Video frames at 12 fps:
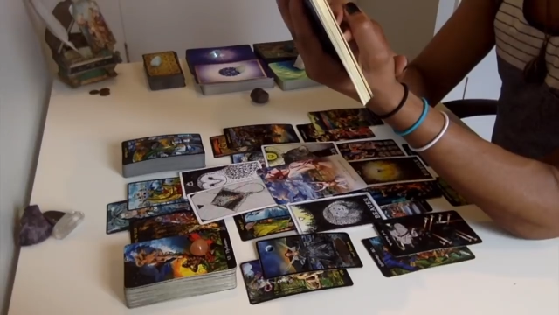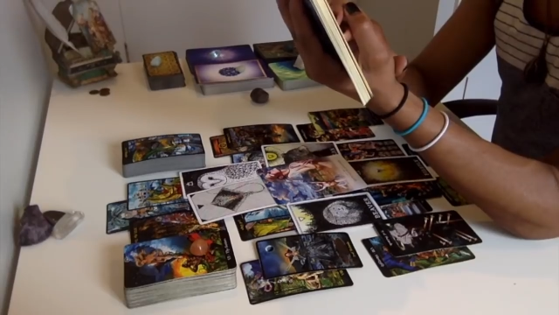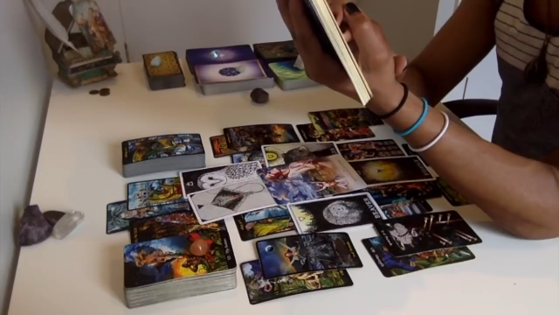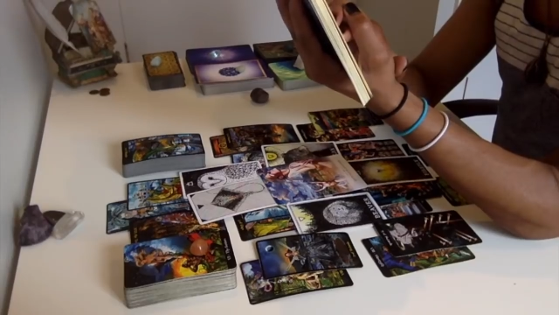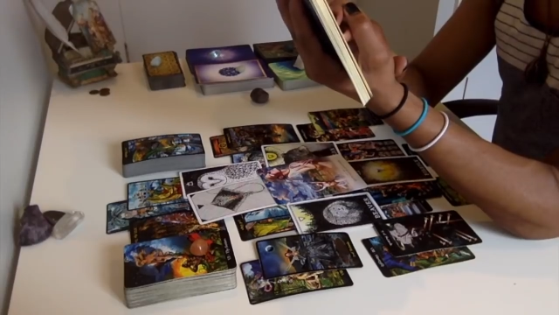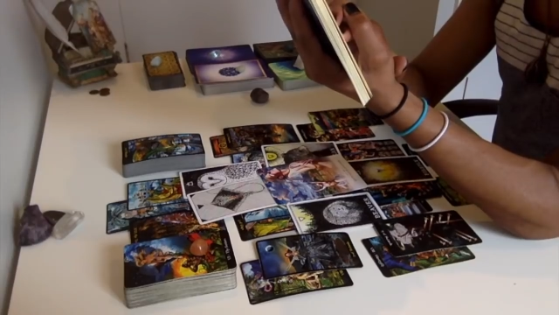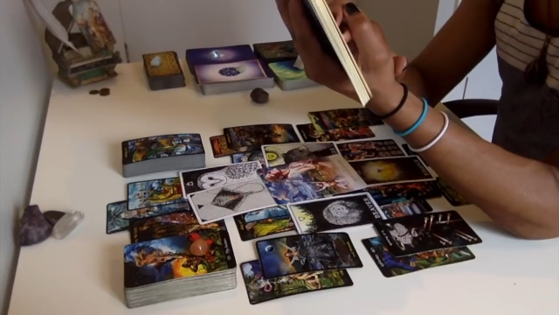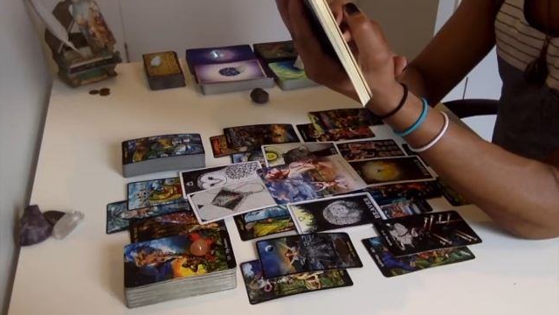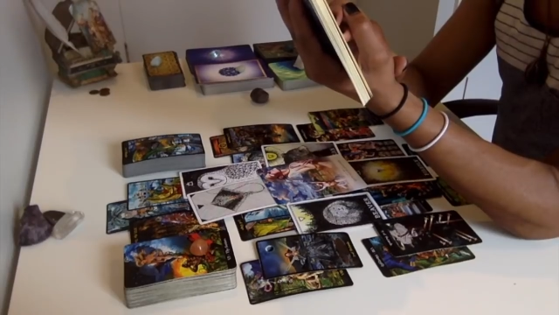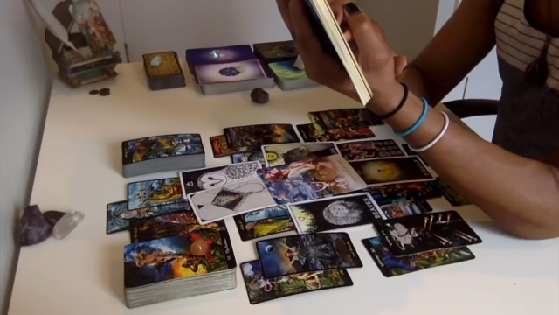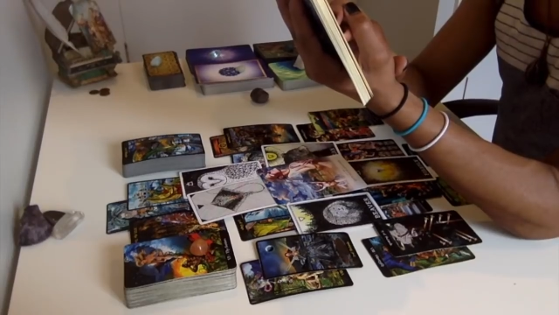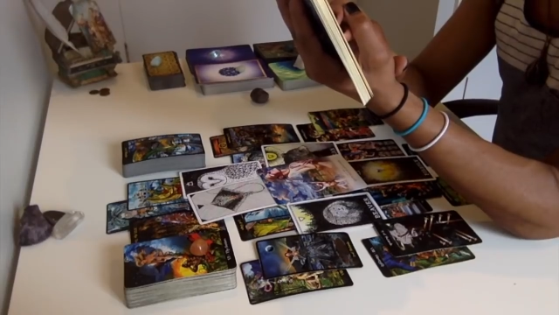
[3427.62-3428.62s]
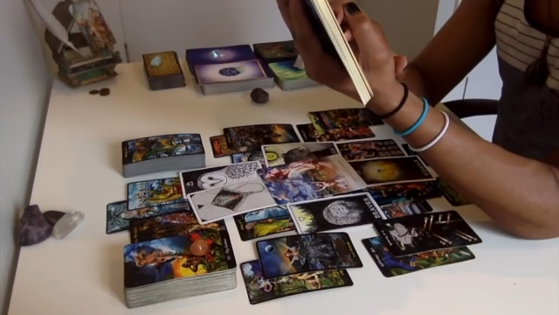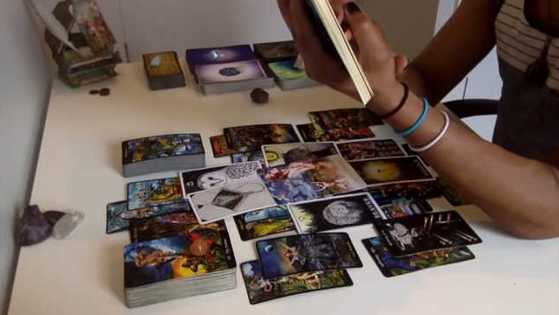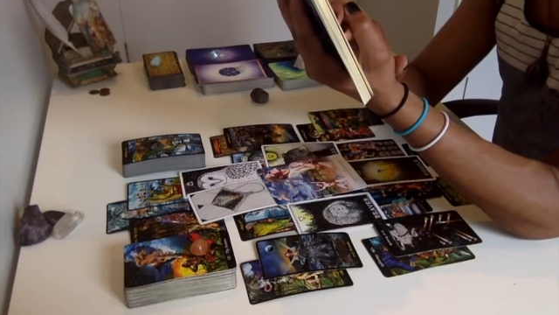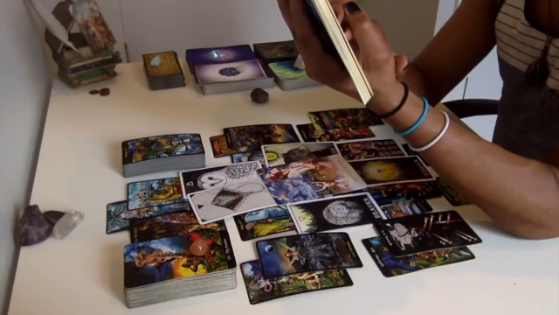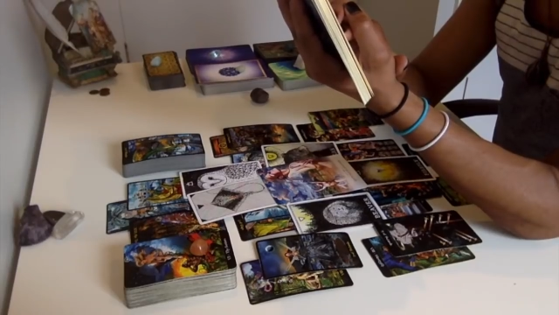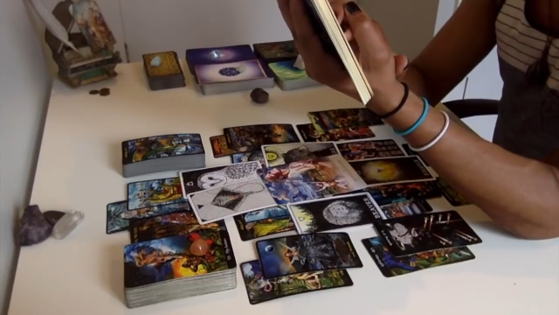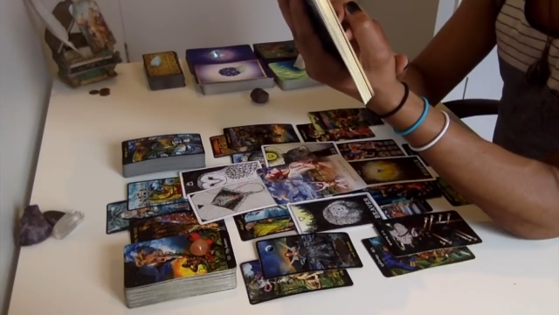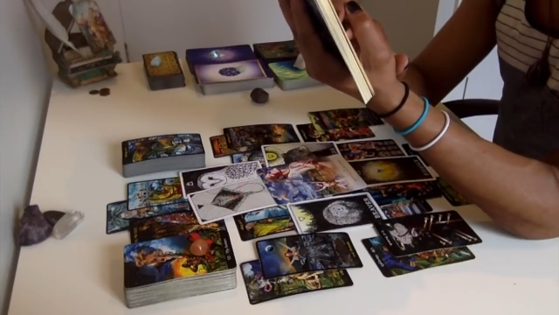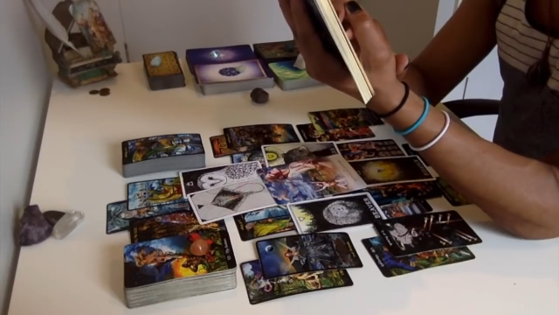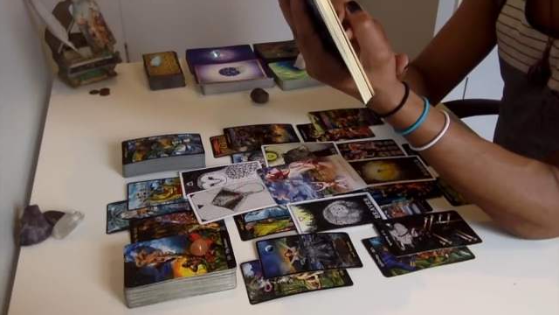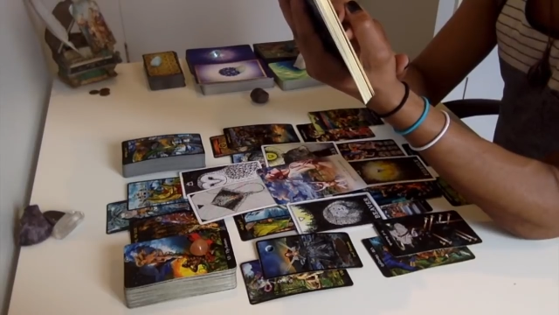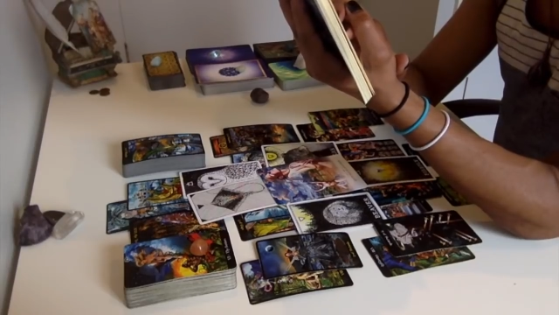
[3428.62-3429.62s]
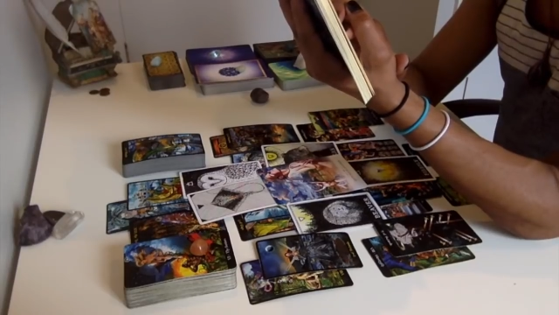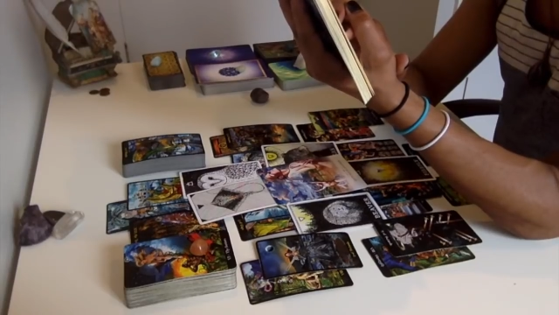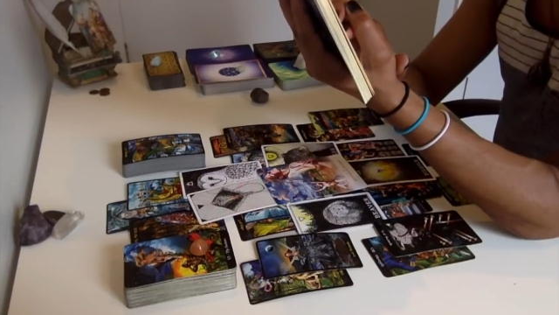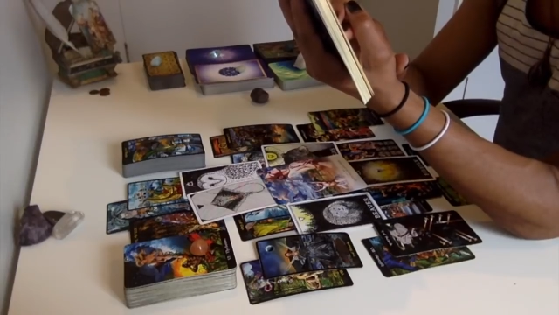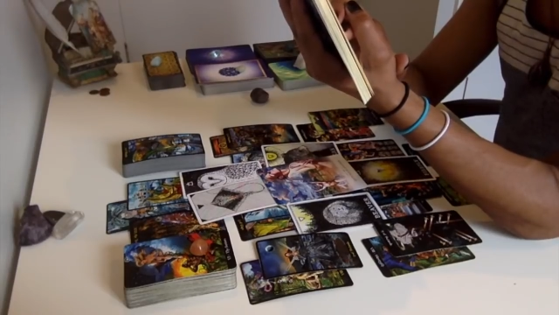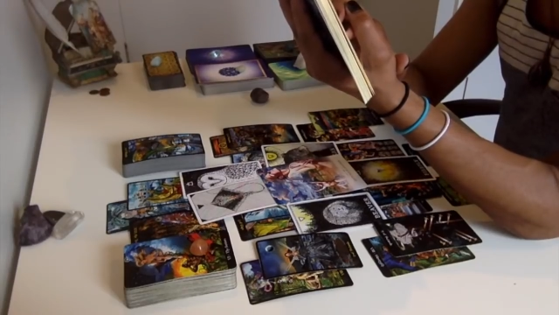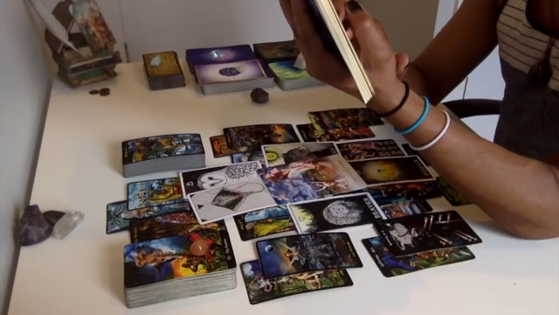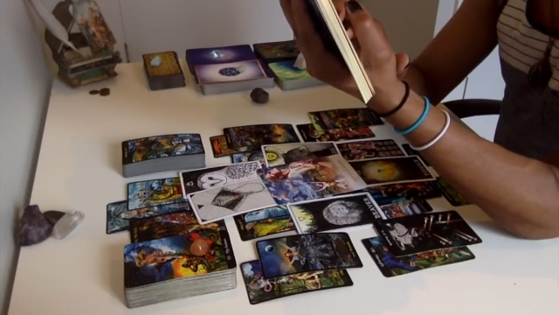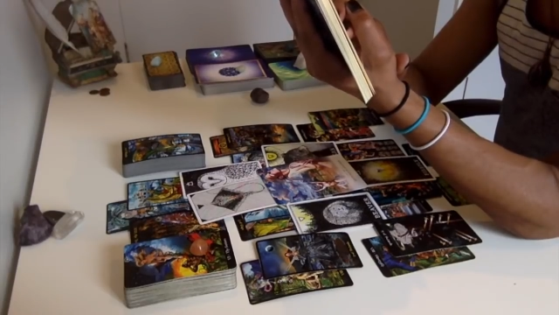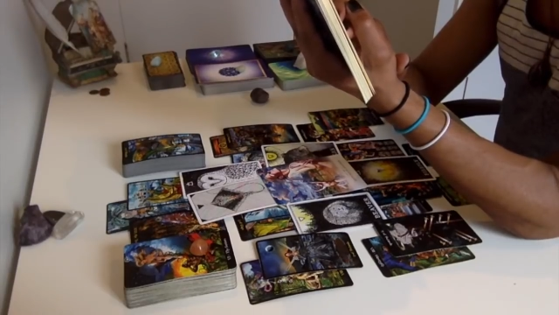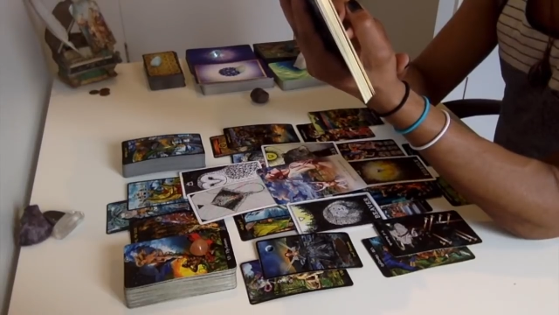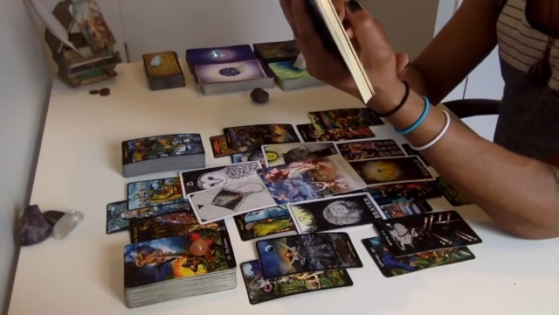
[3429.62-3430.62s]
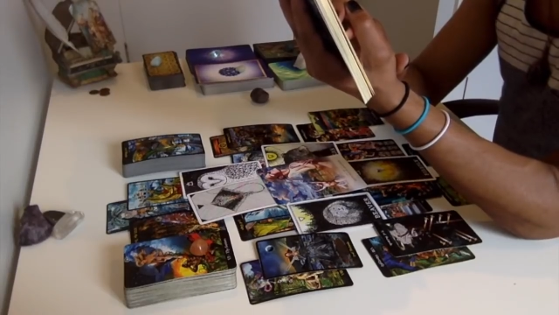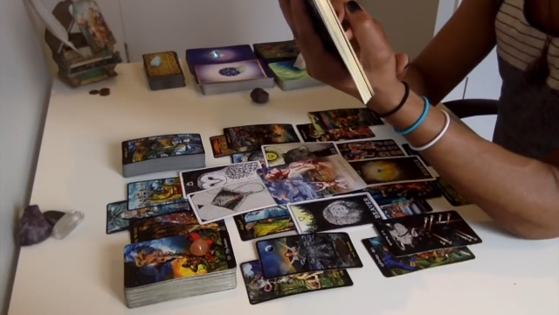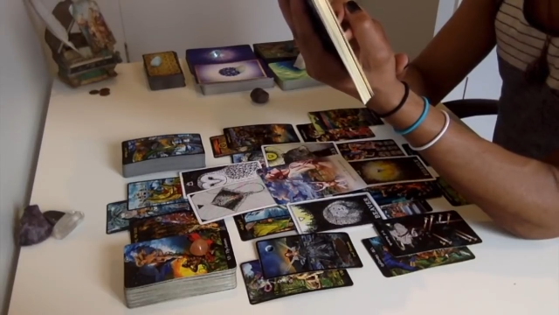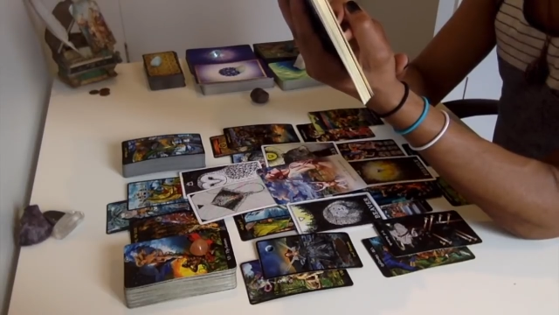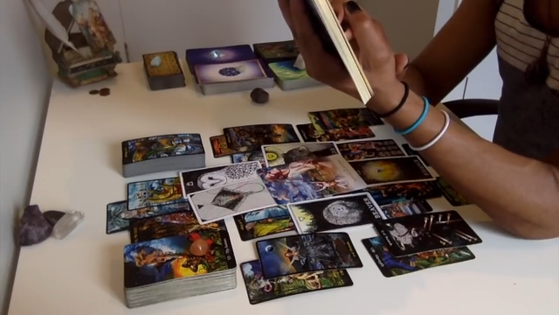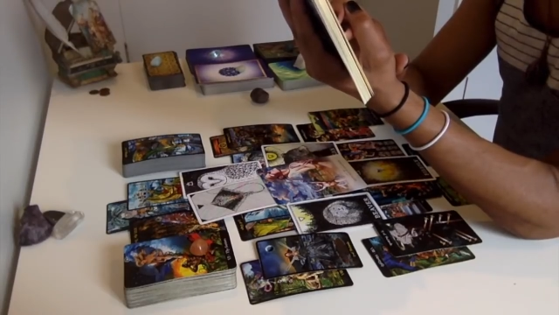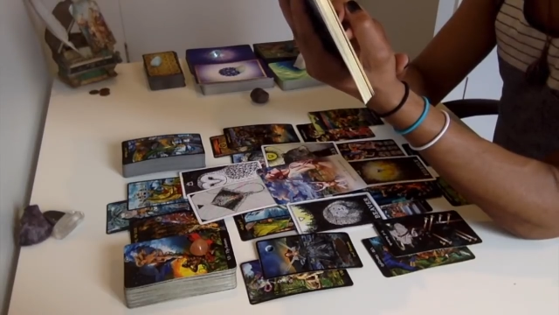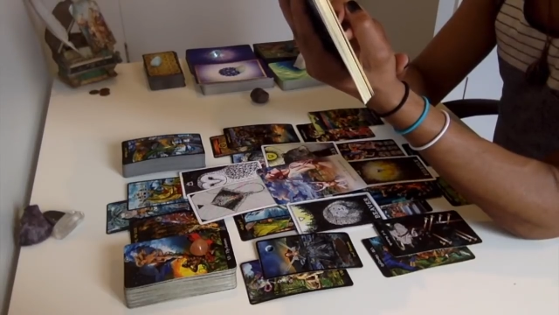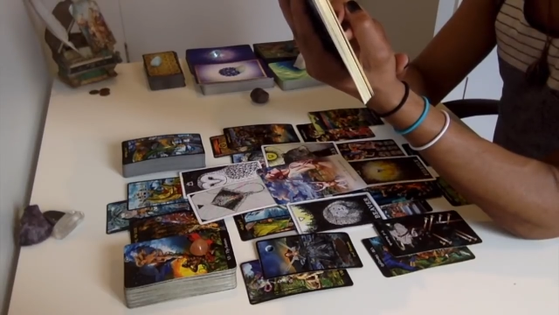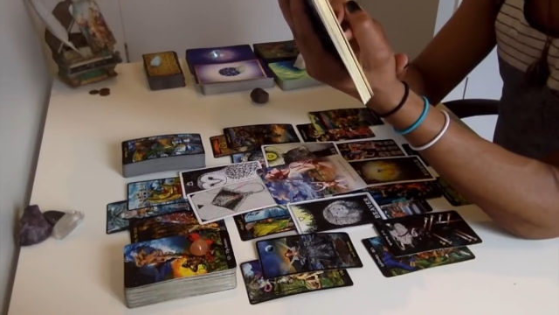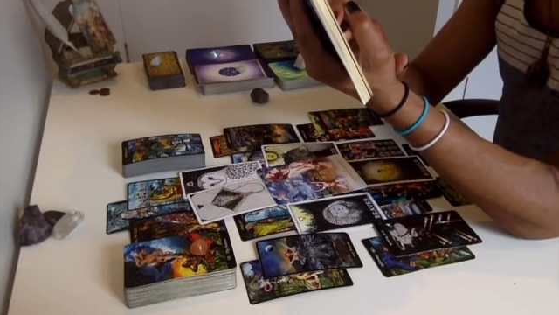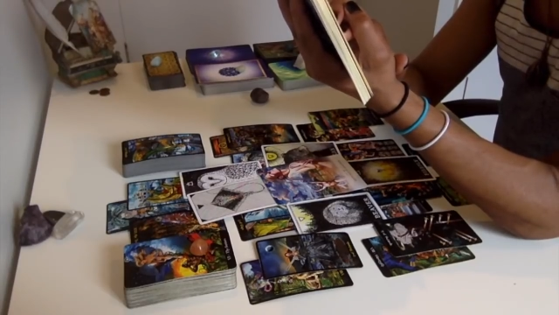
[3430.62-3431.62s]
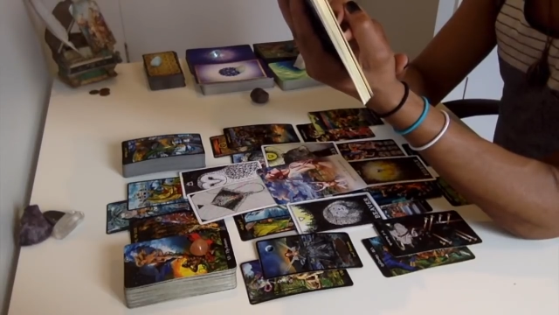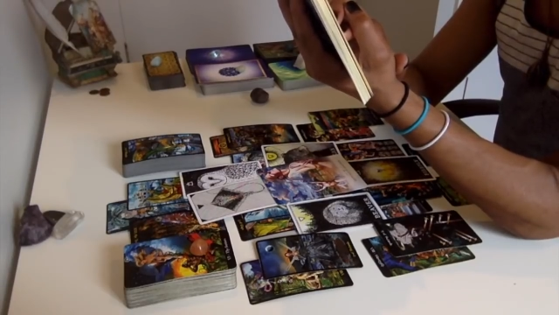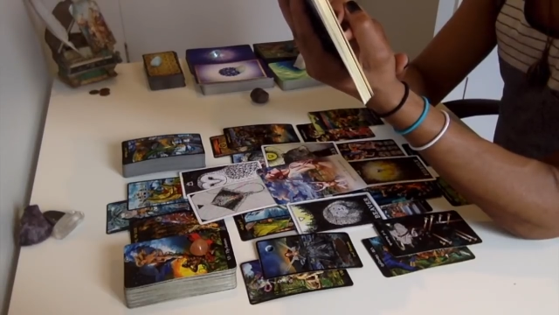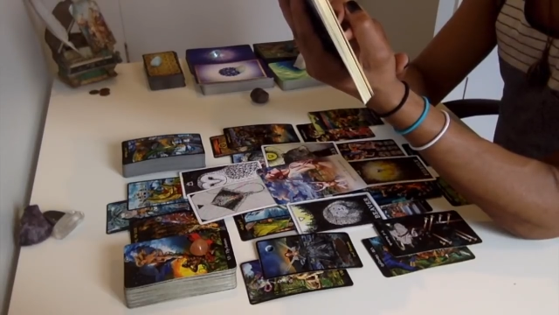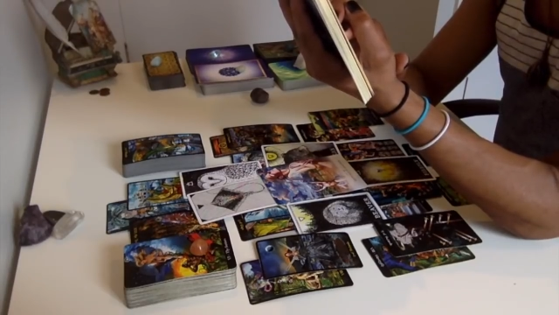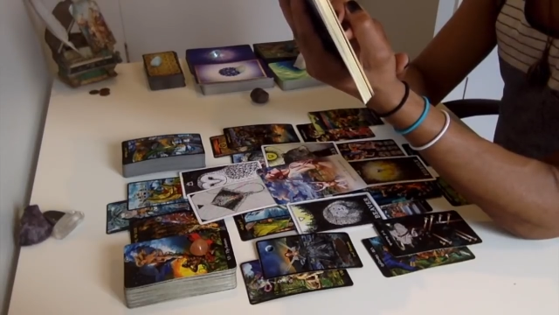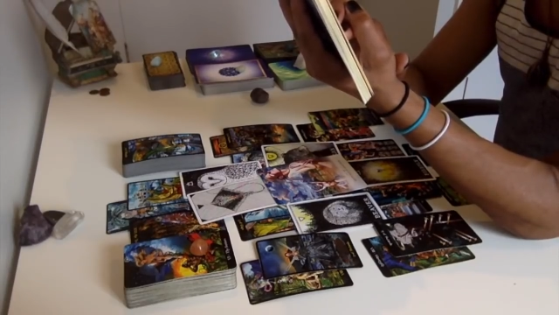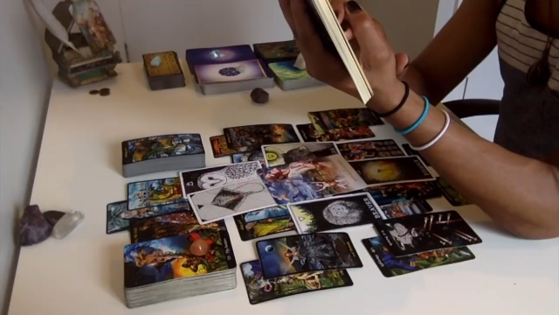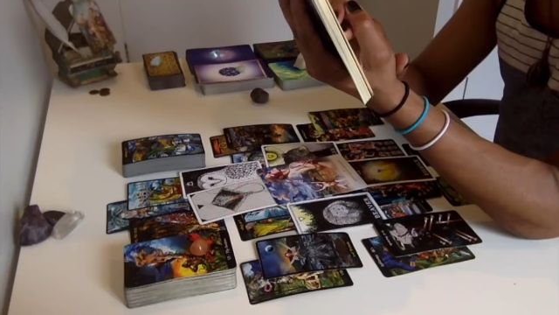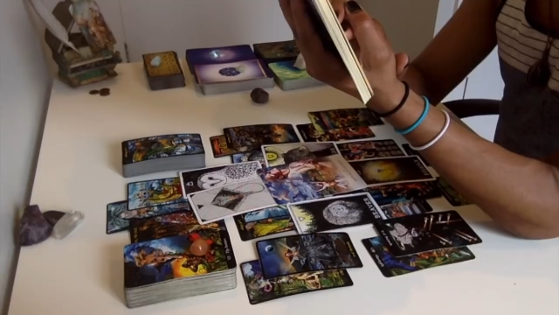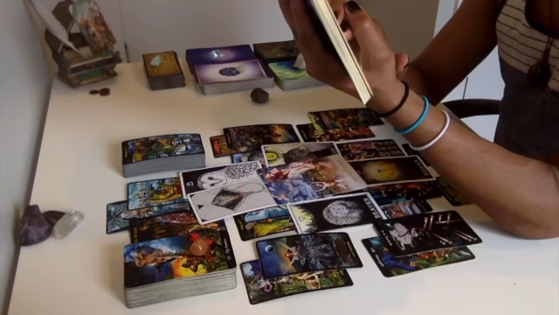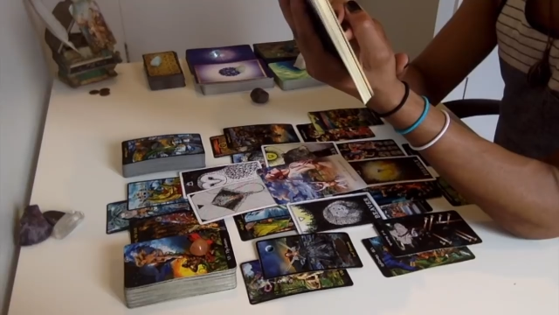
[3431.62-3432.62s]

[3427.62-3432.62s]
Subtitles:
Nobody's mouth can be seen.